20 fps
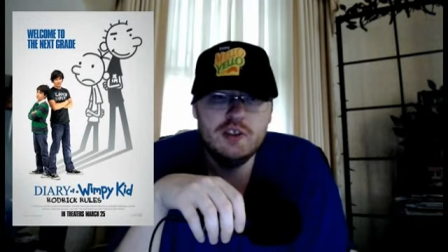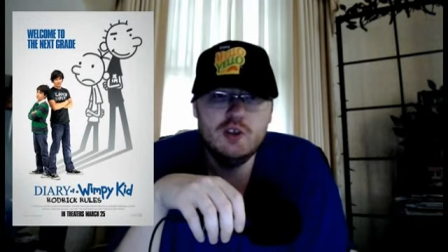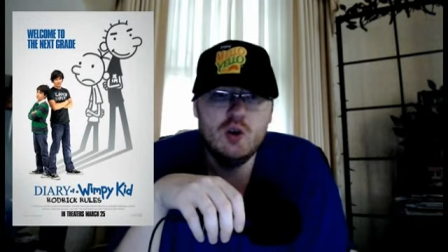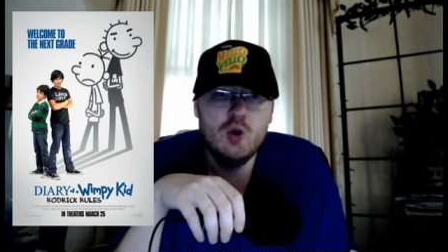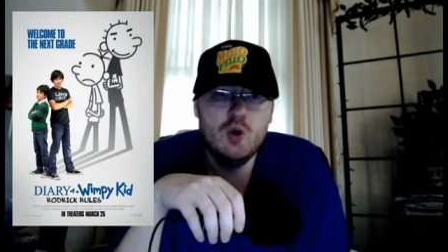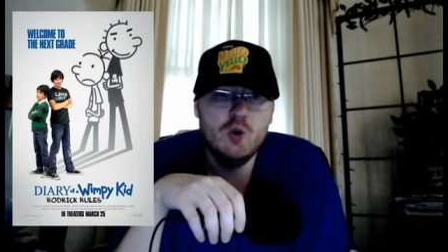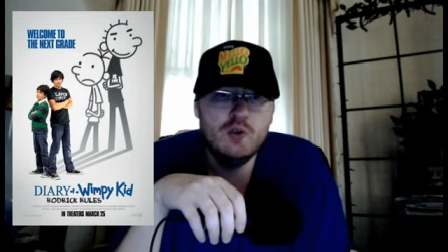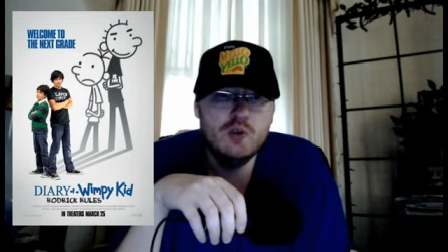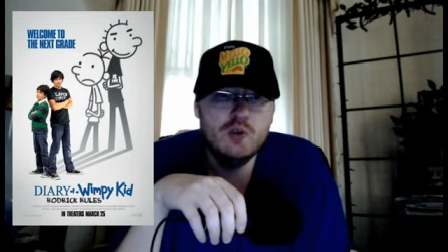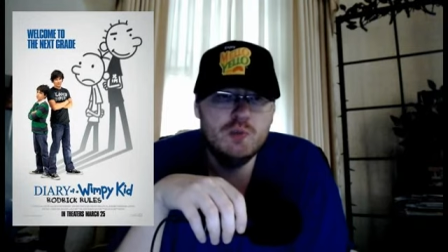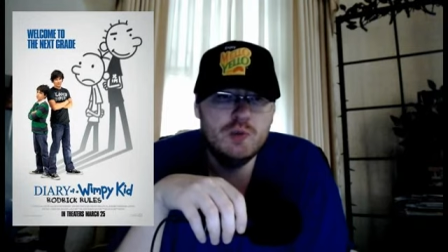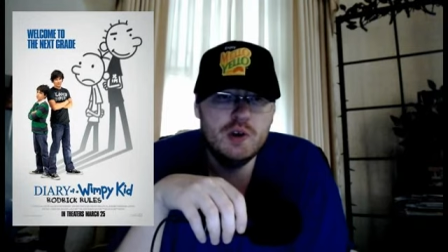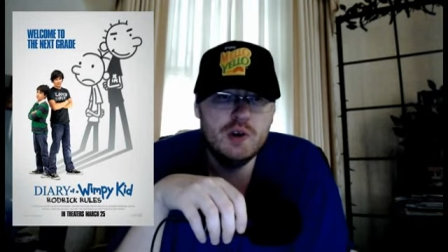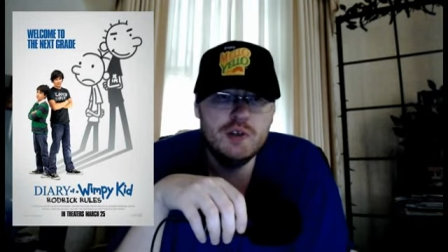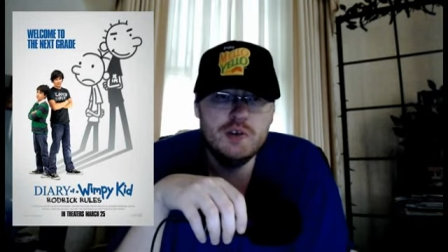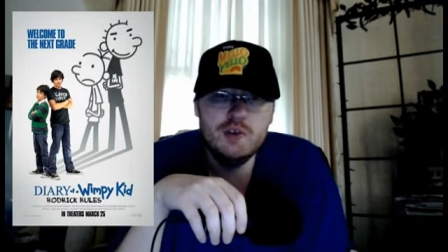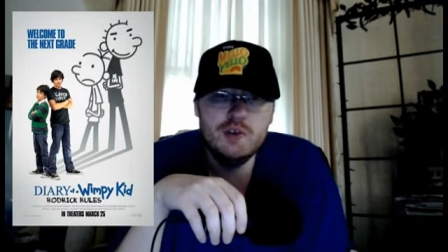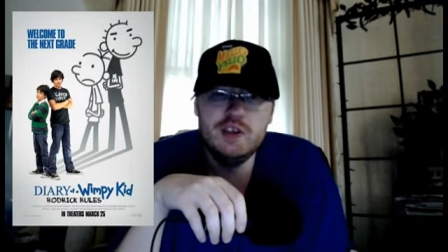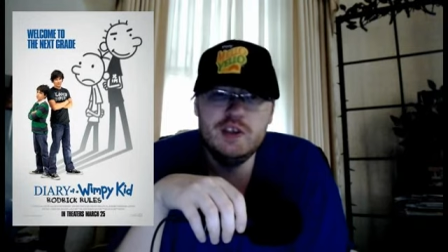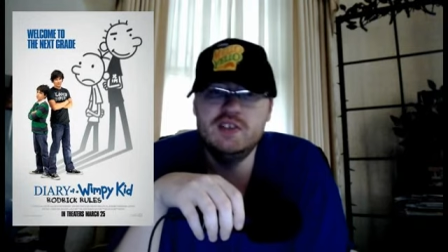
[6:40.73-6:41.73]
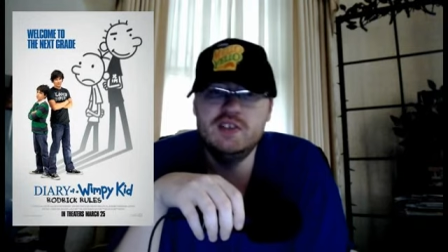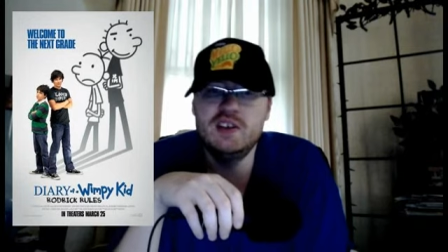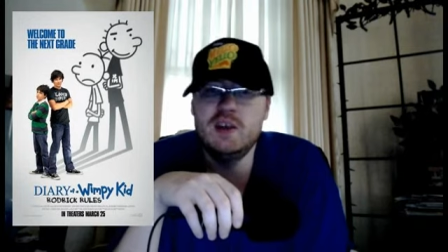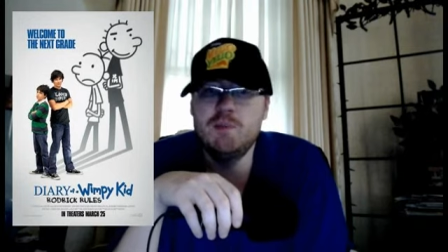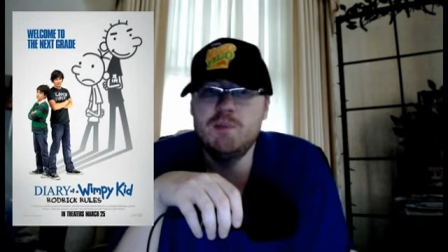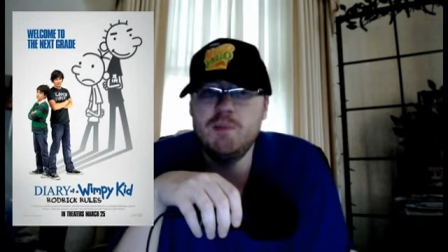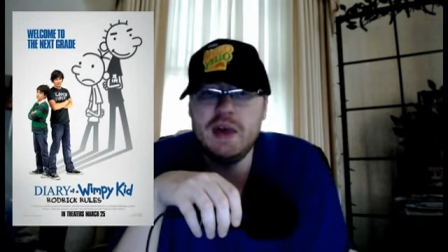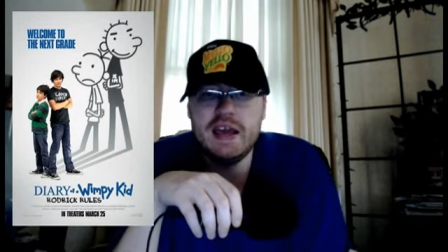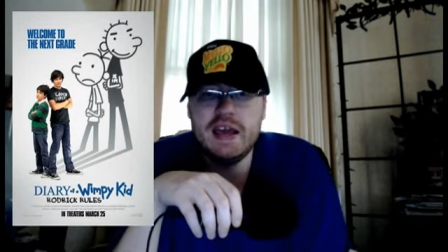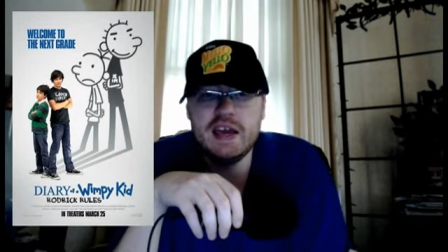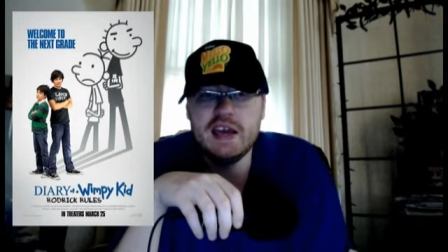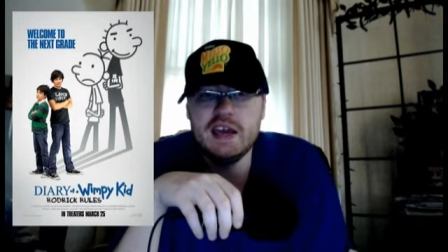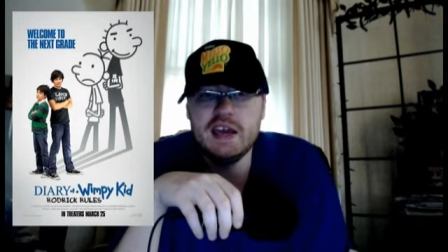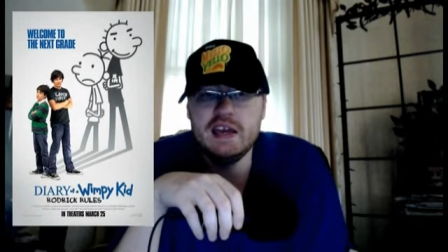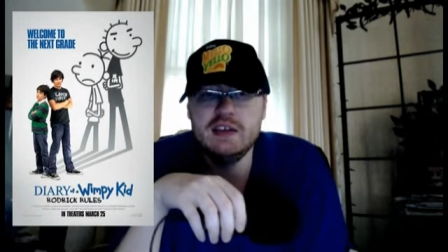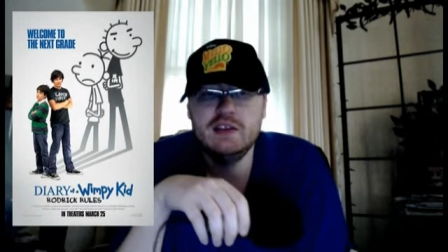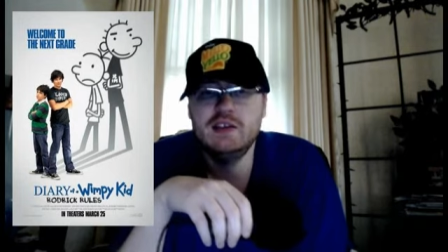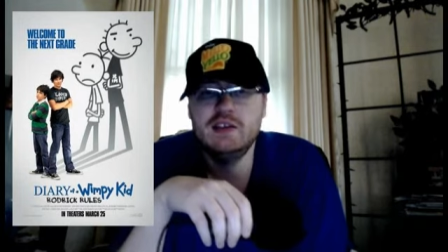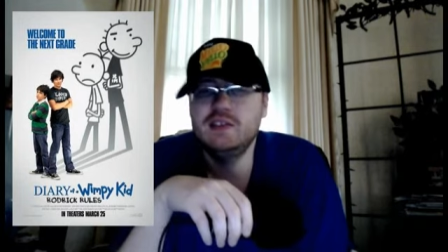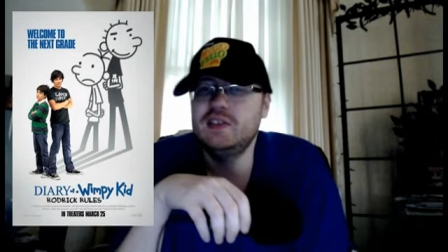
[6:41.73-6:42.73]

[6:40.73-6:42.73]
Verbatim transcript: older brother, he's in a band,